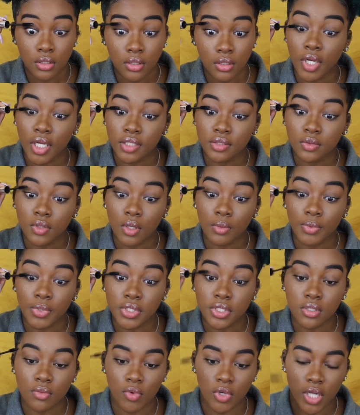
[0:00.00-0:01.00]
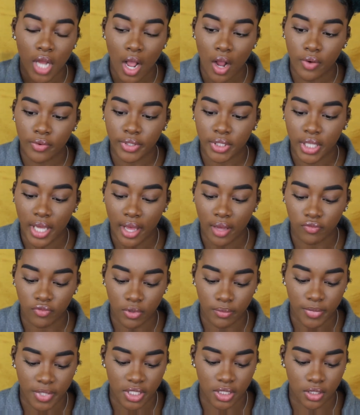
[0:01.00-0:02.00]
might as well put on. I already have
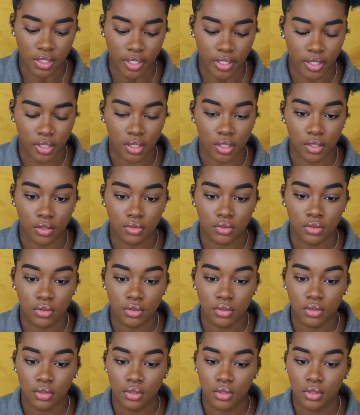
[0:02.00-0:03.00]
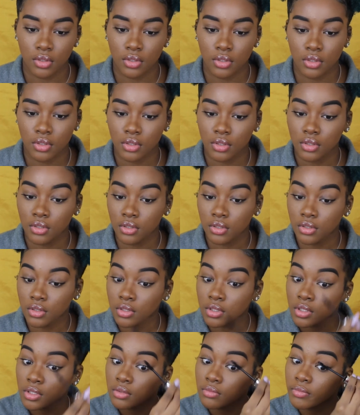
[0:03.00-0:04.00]
on mascara though
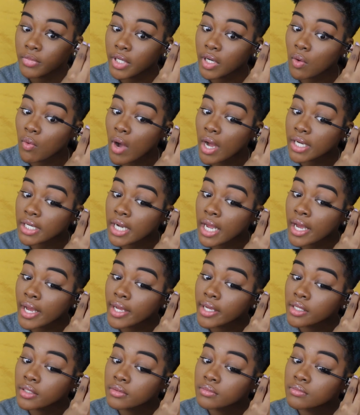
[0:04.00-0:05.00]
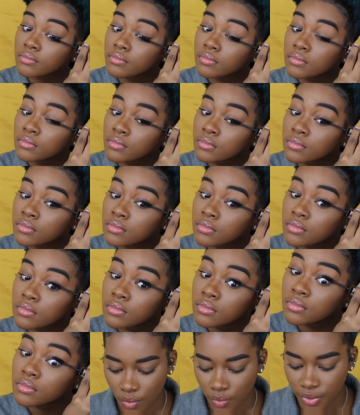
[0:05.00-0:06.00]
but why not
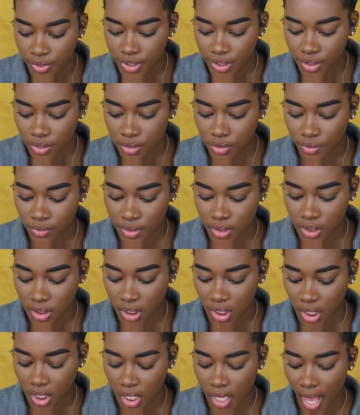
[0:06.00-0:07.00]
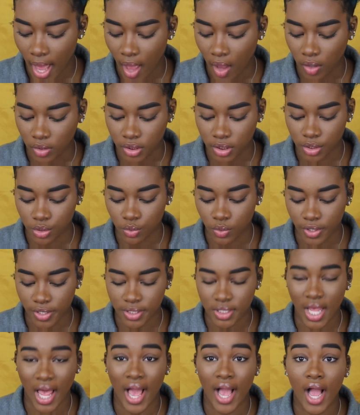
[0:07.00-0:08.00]
we just gonna see how this
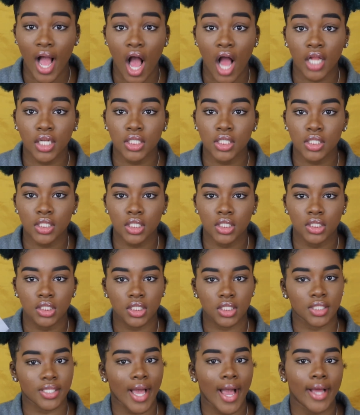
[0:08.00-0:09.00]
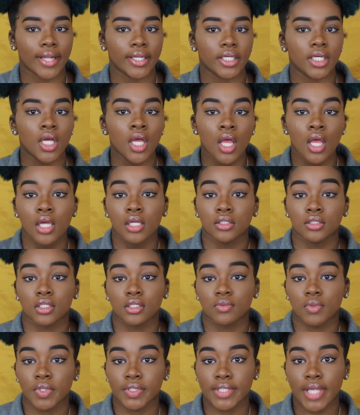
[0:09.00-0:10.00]
works i honestly just got it
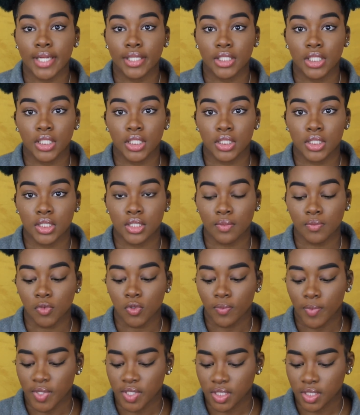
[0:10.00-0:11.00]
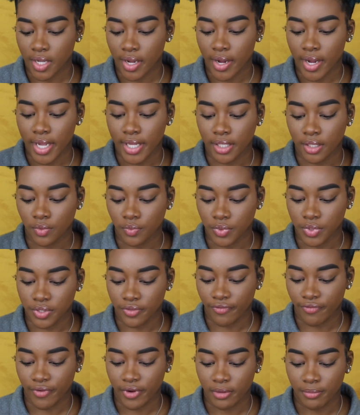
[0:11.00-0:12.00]
just because i needed some new mascara and it was
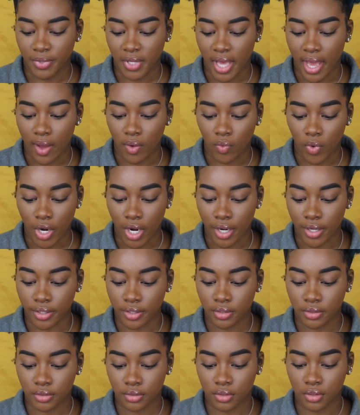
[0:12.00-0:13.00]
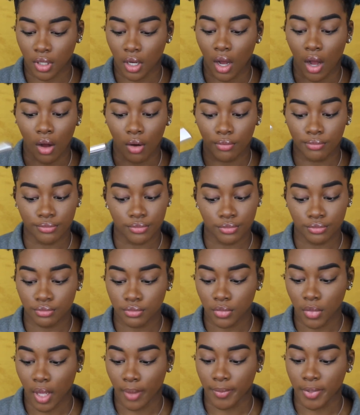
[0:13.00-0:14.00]
a freebie at work so
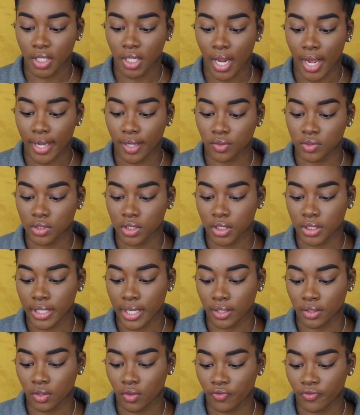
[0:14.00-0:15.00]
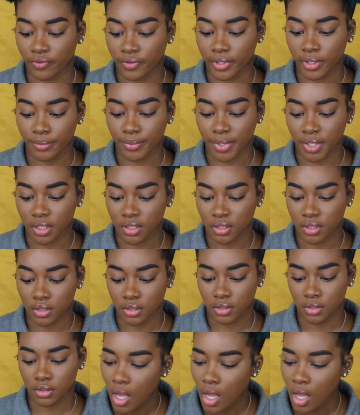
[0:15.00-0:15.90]
I mean, I ain't gonna turn down no freebies.